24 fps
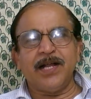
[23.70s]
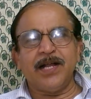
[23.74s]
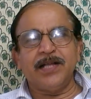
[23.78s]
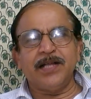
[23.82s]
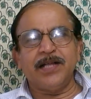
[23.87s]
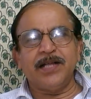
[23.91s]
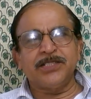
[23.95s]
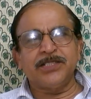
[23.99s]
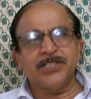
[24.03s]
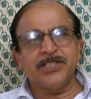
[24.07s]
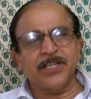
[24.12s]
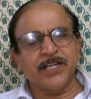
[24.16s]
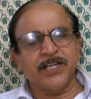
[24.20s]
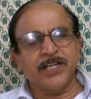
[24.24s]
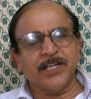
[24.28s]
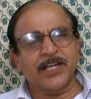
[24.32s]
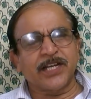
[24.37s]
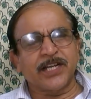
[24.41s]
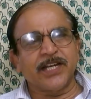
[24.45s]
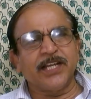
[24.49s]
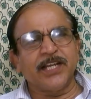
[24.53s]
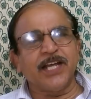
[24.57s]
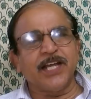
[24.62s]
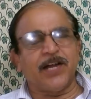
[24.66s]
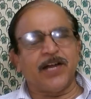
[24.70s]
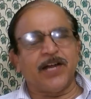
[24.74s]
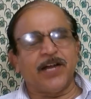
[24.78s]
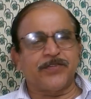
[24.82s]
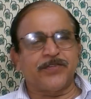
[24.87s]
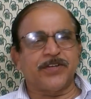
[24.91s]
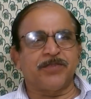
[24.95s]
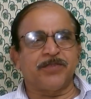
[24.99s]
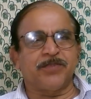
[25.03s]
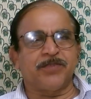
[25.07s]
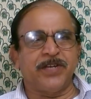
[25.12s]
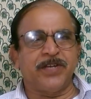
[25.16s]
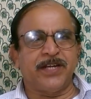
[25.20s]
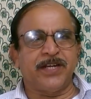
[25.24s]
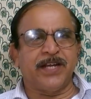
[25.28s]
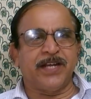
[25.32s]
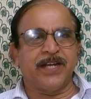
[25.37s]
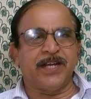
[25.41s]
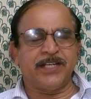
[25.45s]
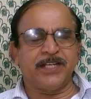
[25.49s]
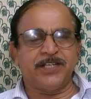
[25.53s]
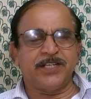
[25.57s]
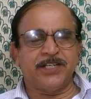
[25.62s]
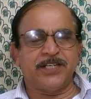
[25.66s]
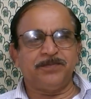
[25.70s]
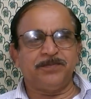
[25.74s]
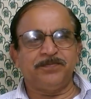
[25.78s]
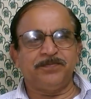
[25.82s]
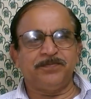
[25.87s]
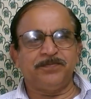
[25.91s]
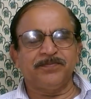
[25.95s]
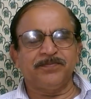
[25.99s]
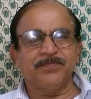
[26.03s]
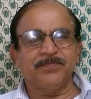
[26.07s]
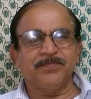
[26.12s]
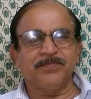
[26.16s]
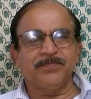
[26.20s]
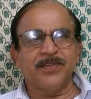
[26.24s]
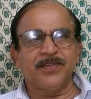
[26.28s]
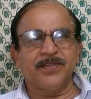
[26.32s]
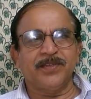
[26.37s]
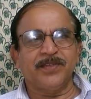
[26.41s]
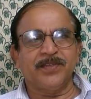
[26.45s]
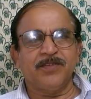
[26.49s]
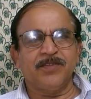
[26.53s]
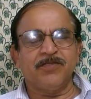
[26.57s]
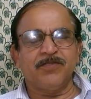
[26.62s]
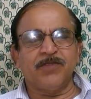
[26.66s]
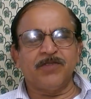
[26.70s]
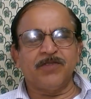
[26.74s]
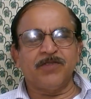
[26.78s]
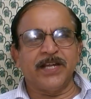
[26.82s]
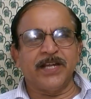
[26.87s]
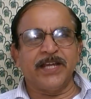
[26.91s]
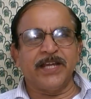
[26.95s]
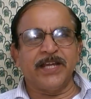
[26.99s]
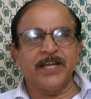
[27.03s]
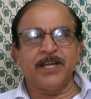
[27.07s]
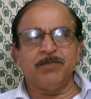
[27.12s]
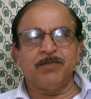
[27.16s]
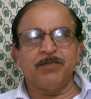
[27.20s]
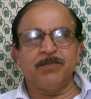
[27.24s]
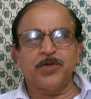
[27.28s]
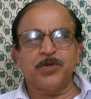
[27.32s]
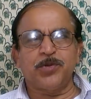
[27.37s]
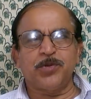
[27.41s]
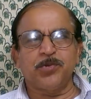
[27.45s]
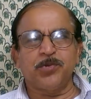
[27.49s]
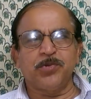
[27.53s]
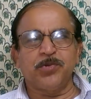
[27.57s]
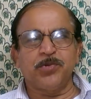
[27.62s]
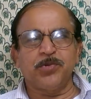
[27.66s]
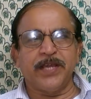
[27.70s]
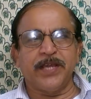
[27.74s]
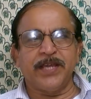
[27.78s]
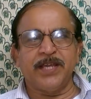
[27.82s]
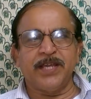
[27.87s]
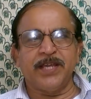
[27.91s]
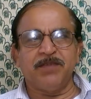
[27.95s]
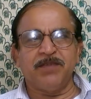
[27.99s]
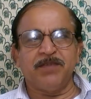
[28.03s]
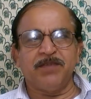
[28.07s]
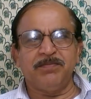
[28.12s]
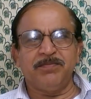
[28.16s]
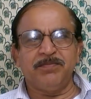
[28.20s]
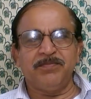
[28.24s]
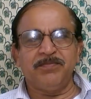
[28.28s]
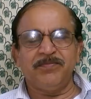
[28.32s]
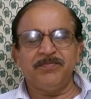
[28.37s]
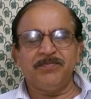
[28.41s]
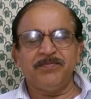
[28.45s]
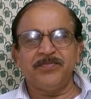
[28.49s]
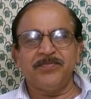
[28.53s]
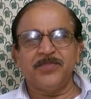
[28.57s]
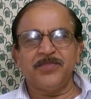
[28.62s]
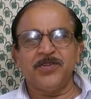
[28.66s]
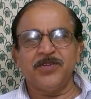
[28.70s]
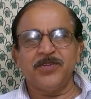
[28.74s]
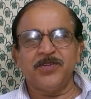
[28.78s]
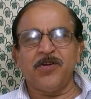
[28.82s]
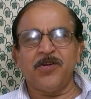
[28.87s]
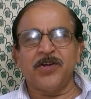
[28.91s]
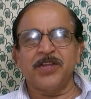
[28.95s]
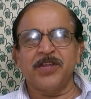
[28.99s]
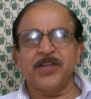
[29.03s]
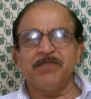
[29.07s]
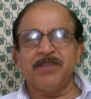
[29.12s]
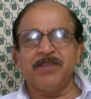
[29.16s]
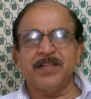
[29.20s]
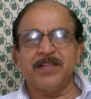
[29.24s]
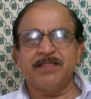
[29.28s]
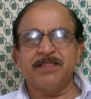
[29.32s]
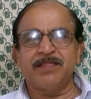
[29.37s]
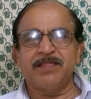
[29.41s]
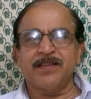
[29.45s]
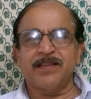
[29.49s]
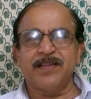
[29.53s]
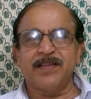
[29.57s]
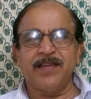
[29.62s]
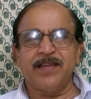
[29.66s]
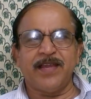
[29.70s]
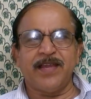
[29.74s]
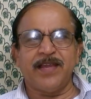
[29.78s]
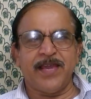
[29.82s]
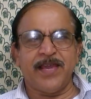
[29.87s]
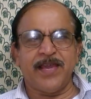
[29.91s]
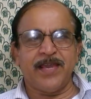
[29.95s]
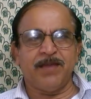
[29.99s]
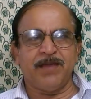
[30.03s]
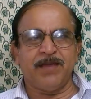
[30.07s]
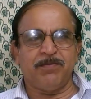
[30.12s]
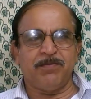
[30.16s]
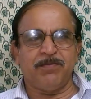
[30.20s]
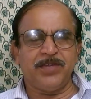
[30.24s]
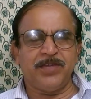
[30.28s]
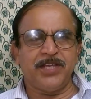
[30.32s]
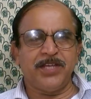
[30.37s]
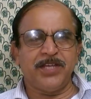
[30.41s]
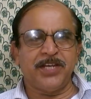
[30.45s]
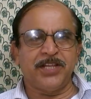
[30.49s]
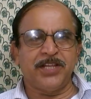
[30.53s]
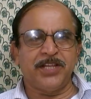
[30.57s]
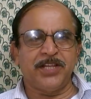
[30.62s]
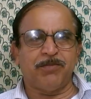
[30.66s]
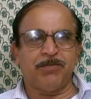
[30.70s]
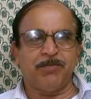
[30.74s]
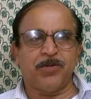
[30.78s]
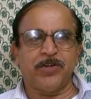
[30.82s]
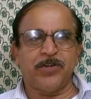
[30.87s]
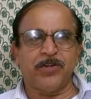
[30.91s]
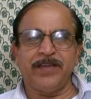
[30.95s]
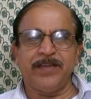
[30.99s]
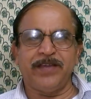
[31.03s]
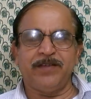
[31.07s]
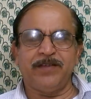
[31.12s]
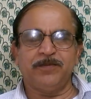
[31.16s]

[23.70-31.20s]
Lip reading: generally after midnight, 1 a.m., 2 a.m. or even 3 a.m. in the morning.